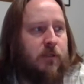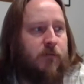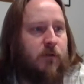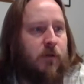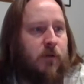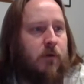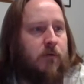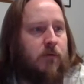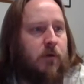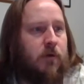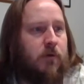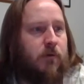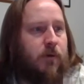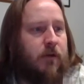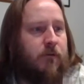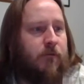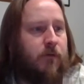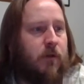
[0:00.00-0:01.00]
of the overall
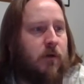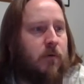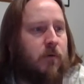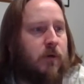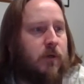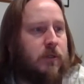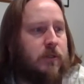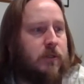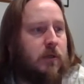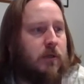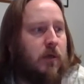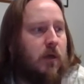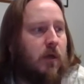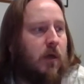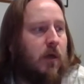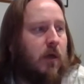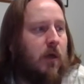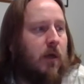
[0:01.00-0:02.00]
grade for the course.
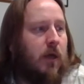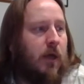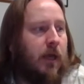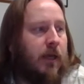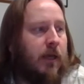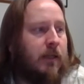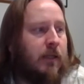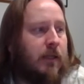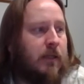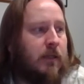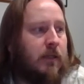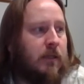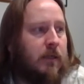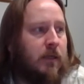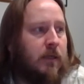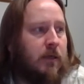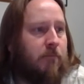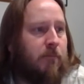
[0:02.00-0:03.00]
And then
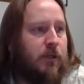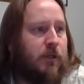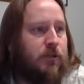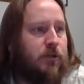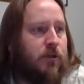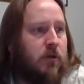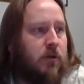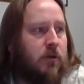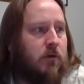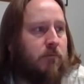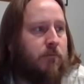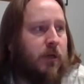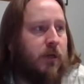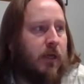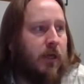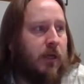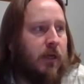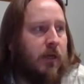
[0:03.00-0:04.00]
the midterm
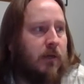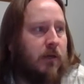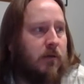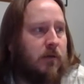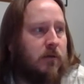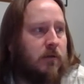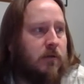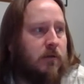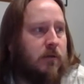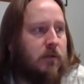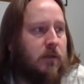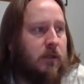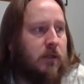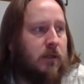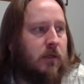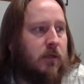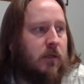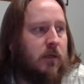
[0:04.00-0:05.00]
and
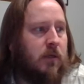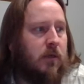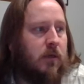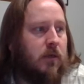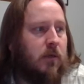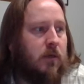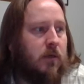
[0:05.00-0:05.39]
the